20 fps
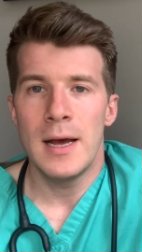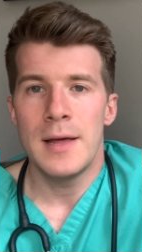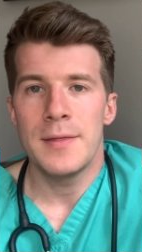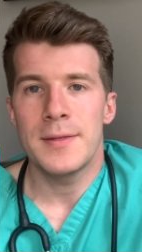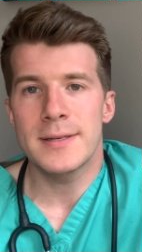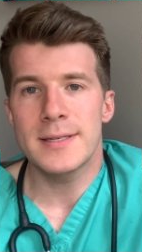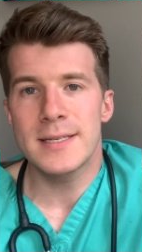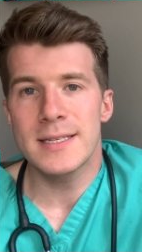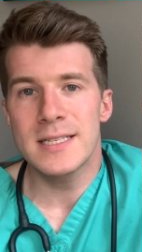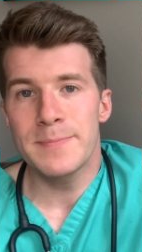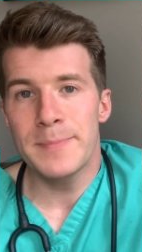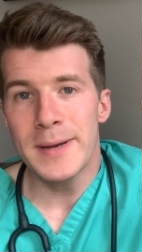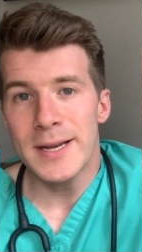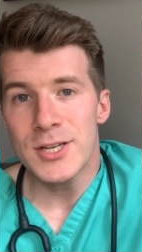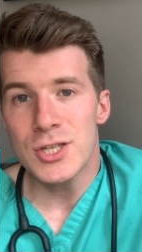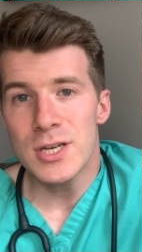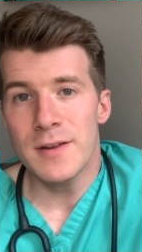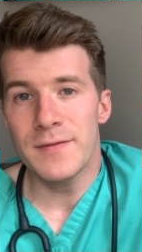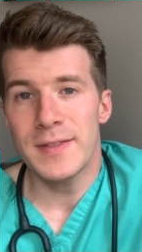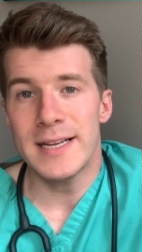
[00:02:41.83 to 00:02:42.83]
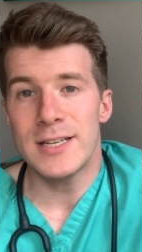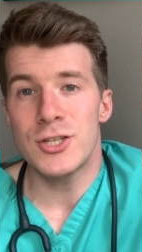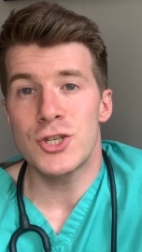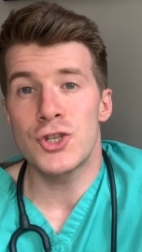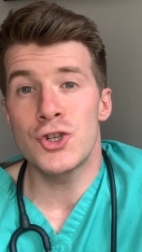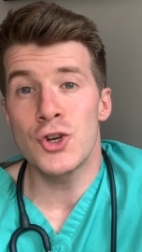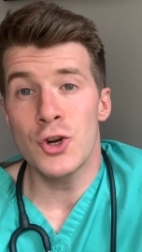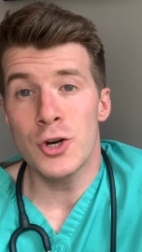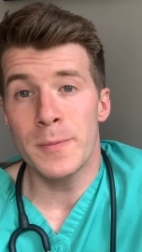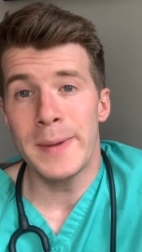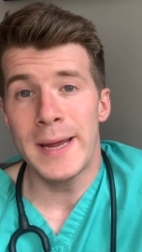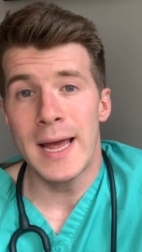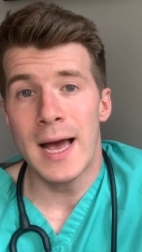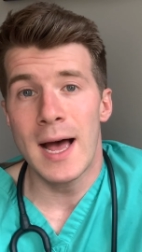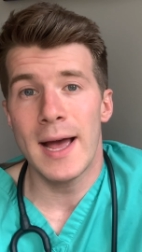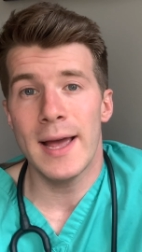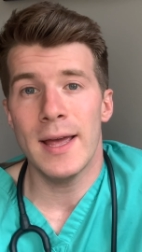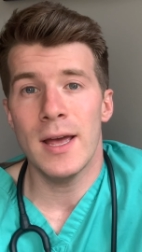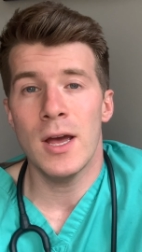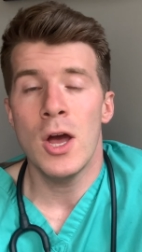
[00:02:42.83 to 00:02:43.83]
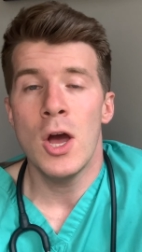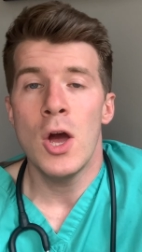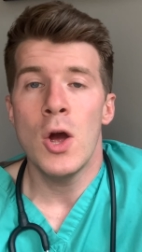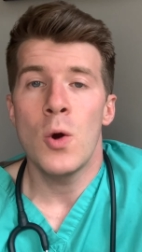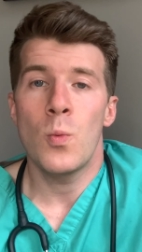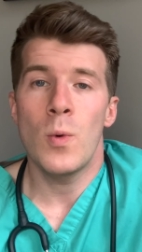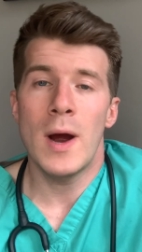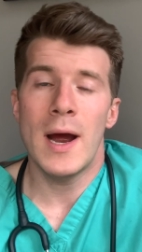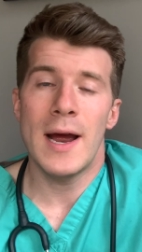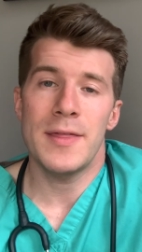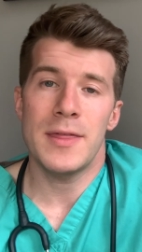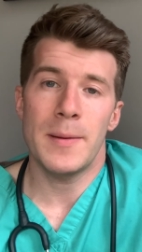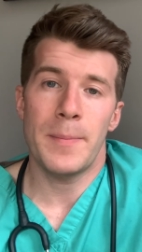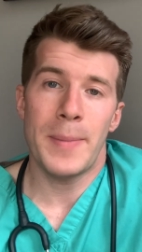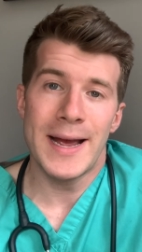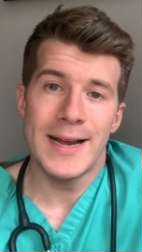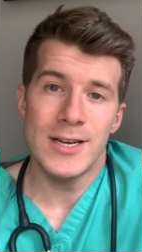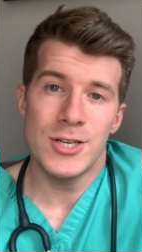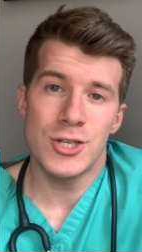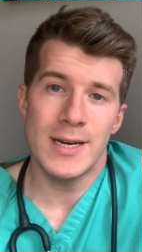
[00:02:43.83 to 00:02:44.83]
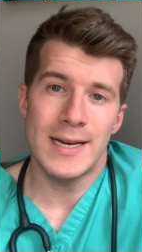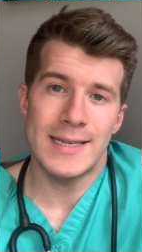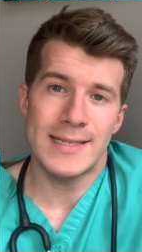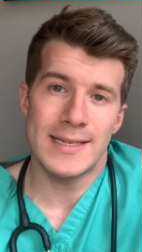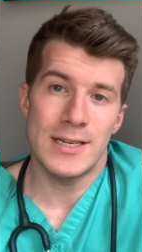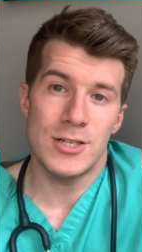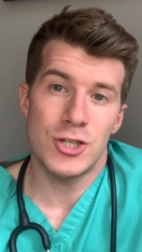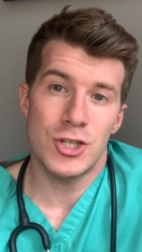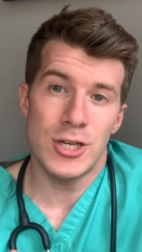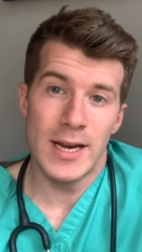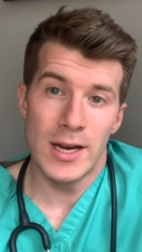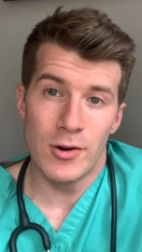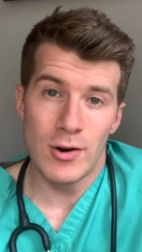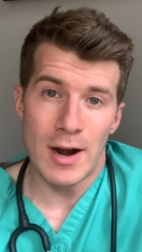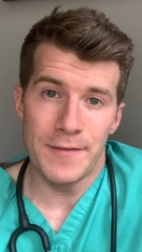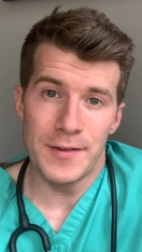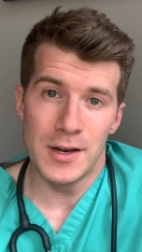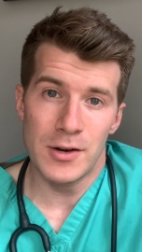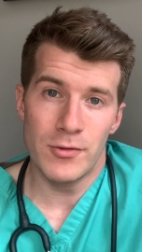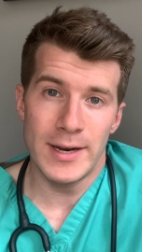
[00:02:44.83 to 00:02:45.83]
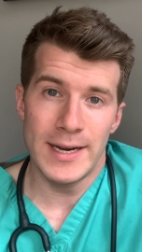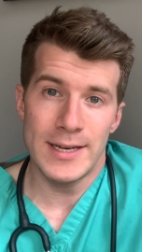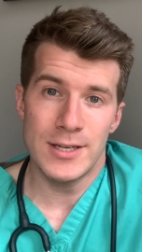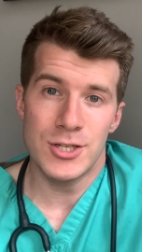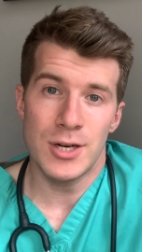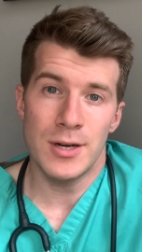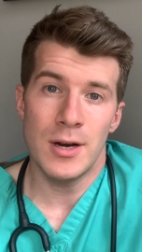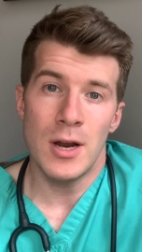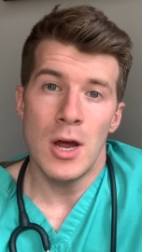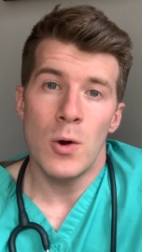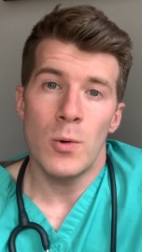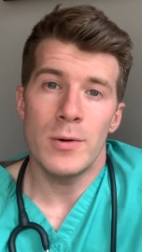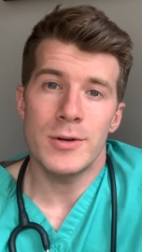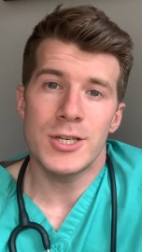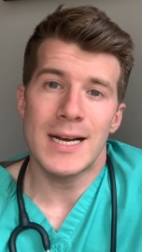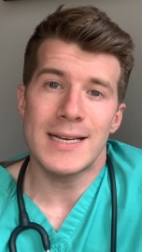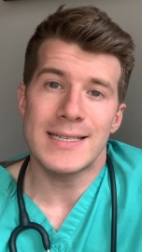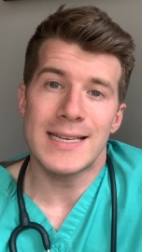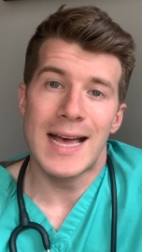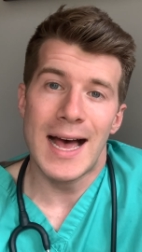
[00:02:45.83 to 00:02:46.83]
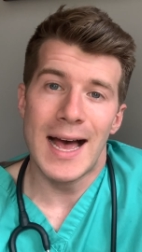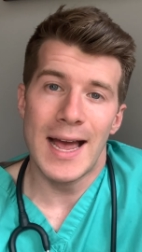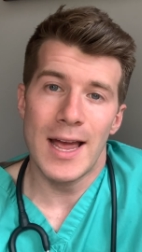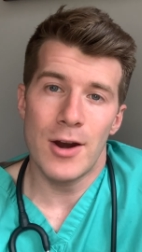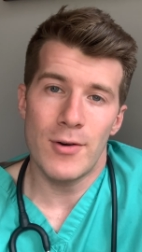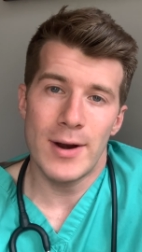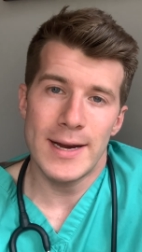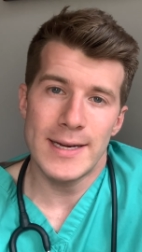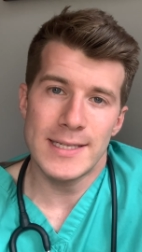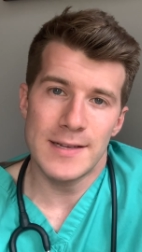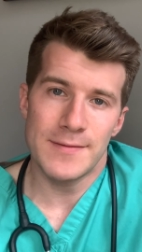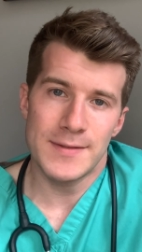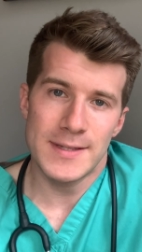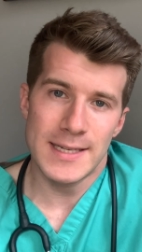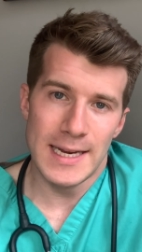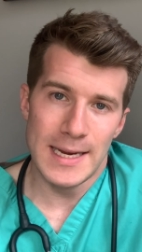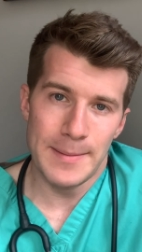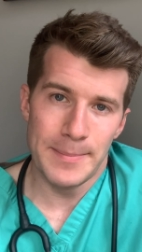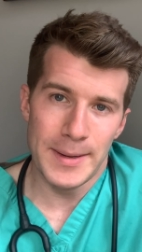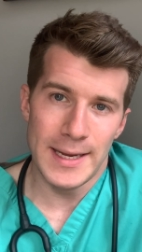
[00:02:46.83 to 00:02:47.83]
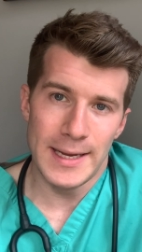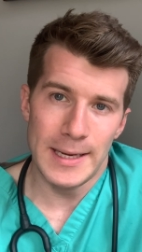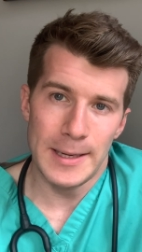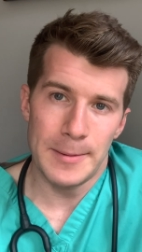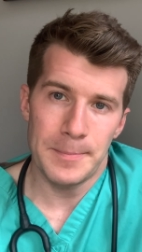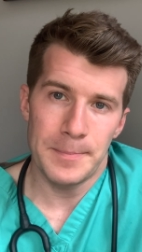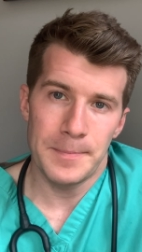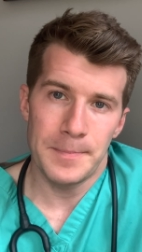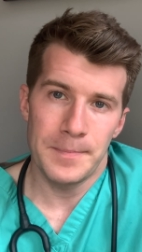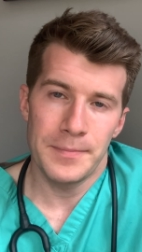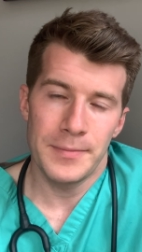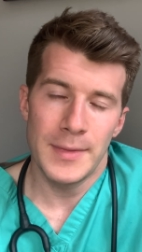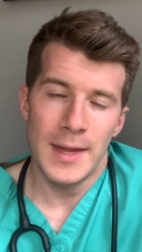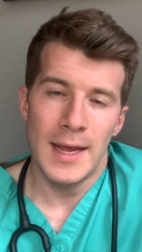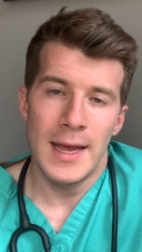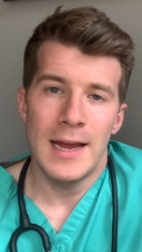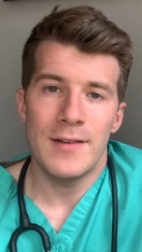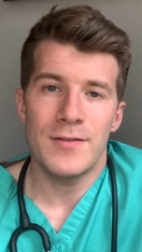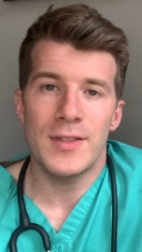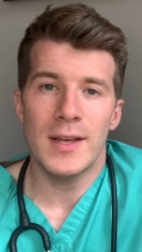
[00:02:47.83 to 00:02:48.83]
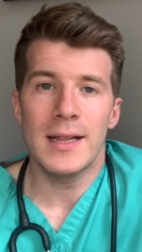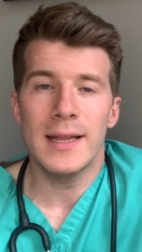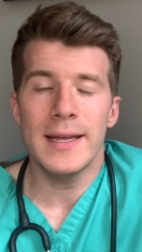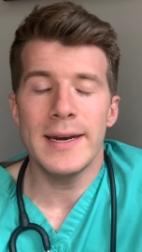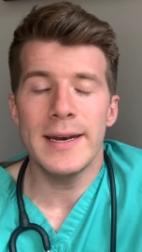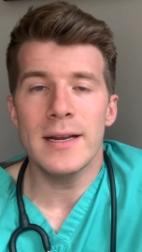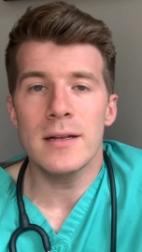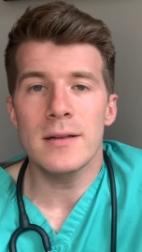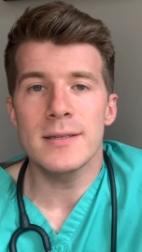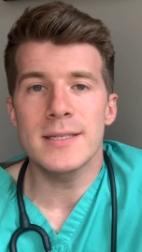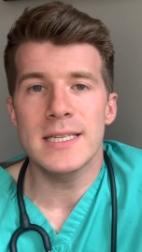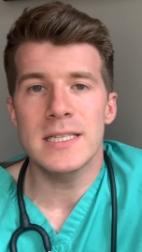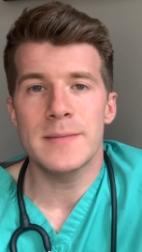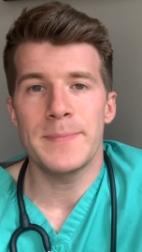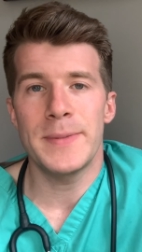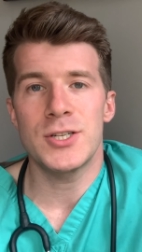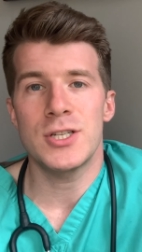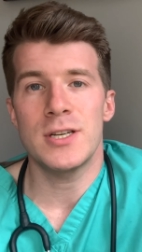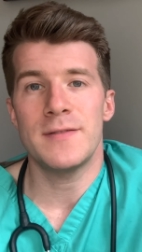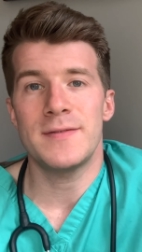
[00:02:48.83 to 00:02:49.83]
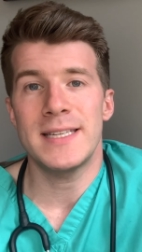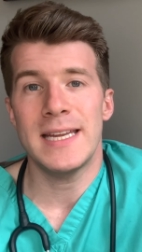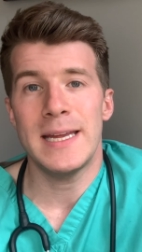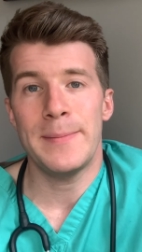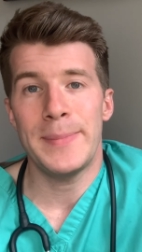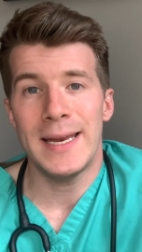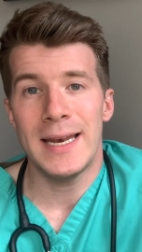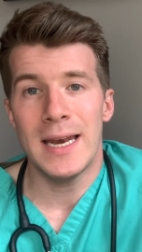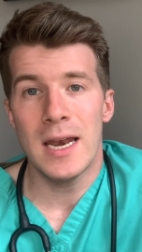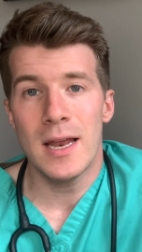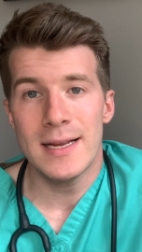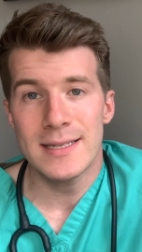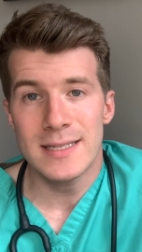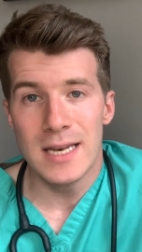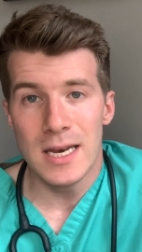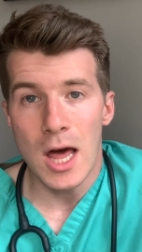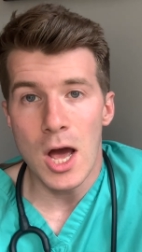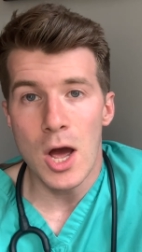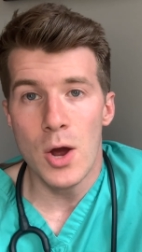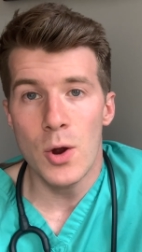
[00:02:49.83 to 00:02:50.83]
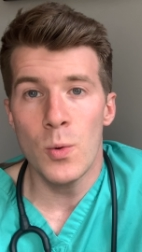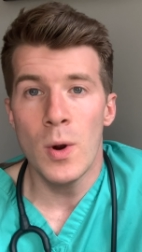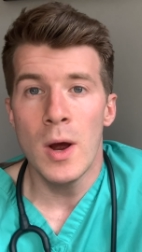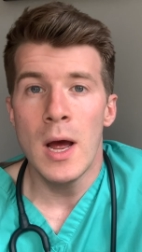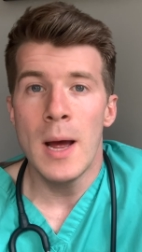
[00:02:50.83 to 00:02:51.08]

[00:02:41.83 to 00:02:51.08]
The suspicion of this should be higher where the patient is in a geographic region which has higher rates of TB. If the clinical suspicion of TB is low,